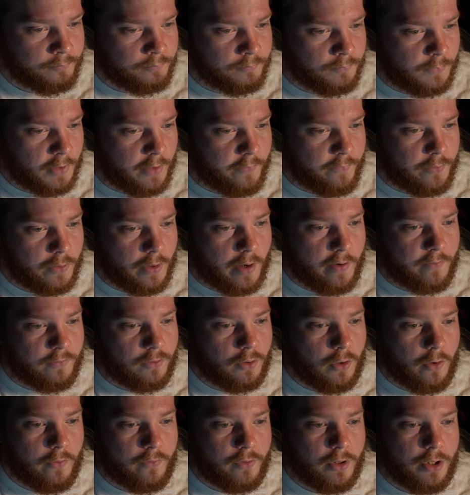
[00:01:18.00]
If you hover
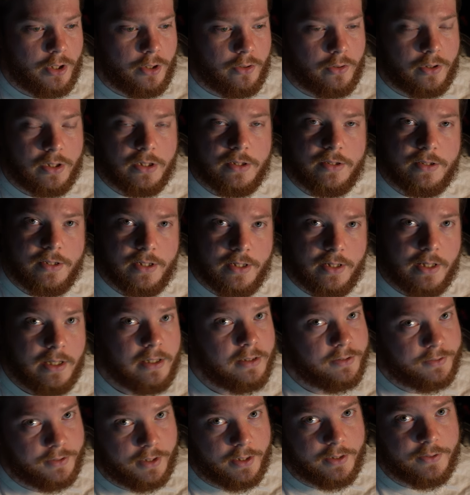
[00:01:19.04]
over it, you can see that it
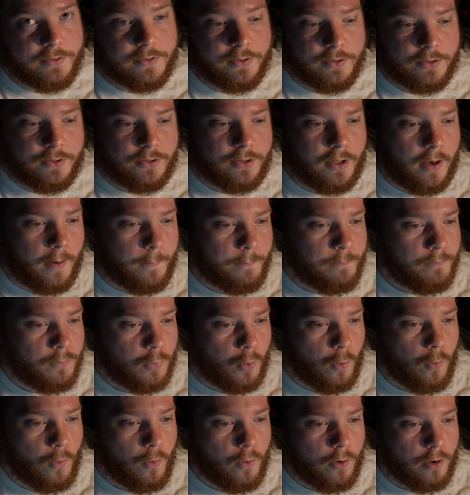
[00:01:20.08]
says sum
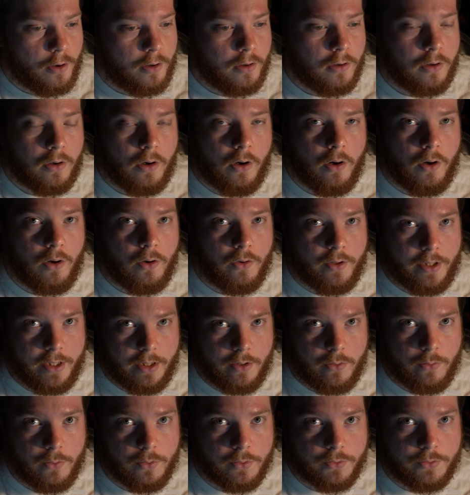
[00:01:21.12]
or all
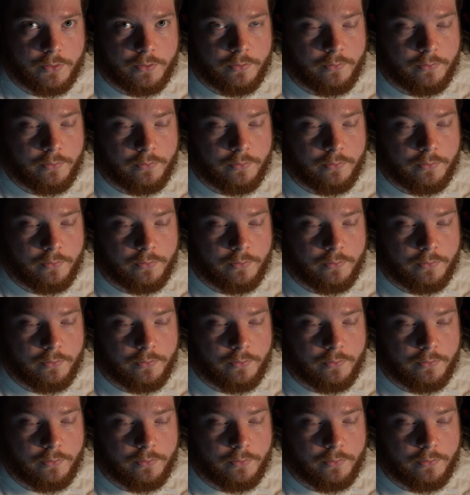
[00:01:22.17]
equals.